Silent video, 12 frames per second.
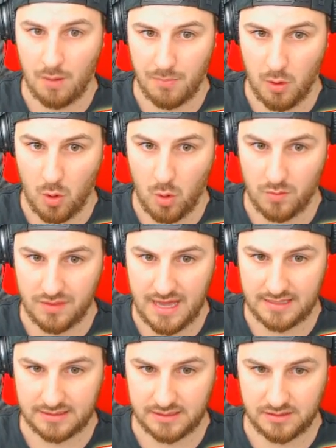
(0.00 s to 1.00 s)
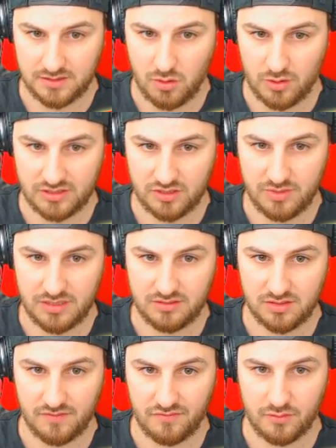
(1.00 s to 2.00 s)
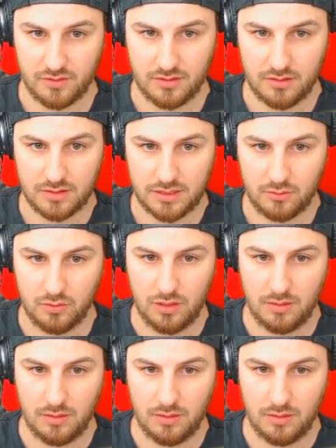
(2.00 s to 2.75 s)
couple. That is going to be a tough one. Okay.